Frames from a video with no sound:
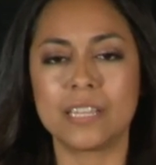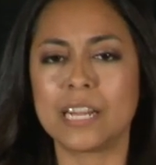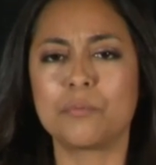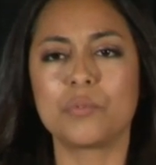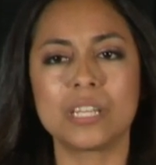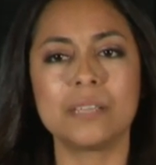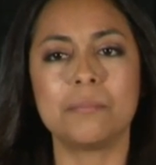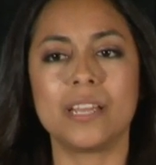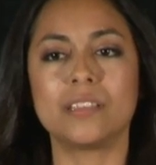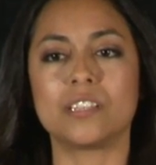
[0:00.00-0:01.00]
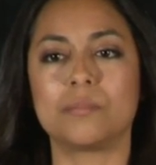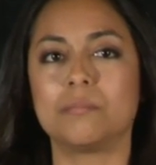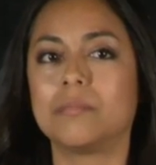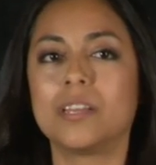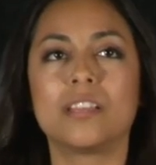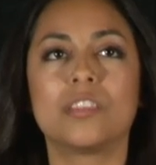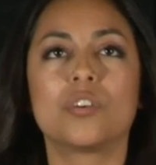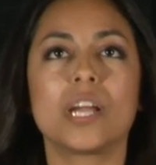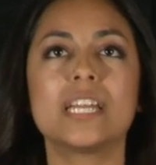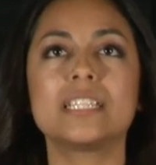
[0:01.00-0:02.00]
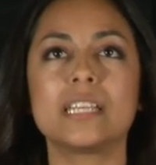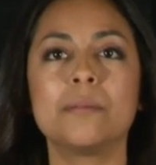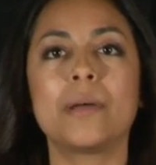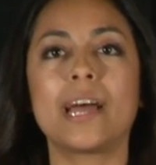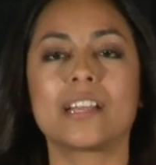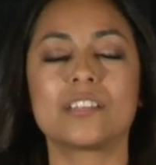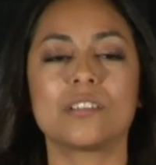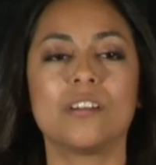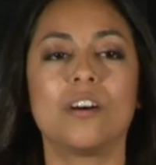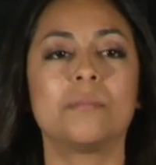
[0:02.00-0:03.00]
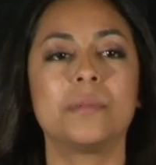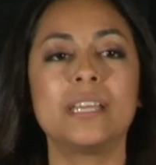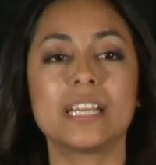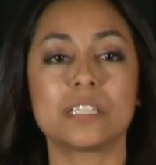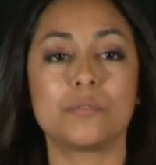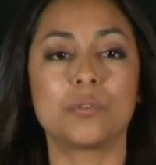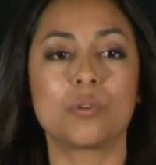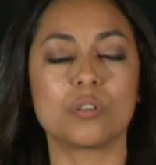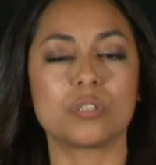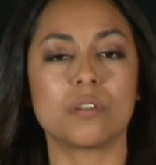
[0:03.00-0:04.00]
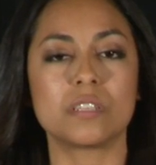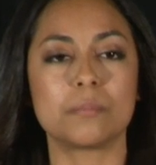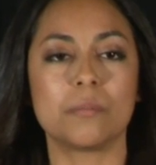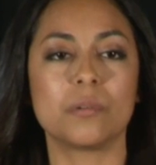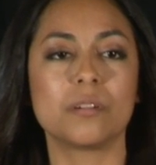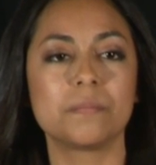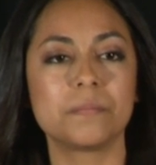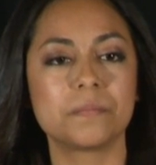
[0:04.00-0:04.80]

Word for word: that have really made this the greatest impact on me as a Food Corps service member.